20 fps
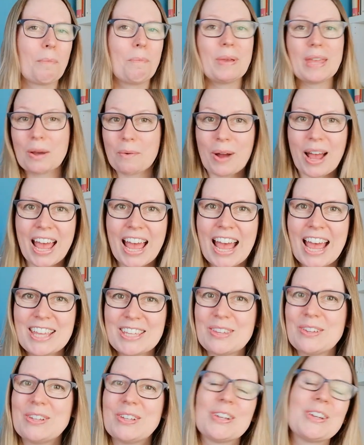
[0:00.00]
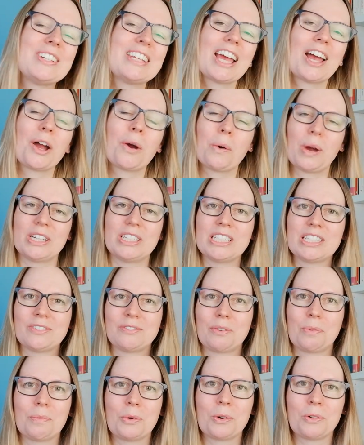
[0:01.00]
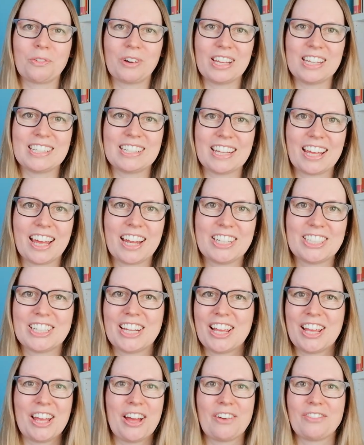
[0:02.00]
Be aware you could get questions from your research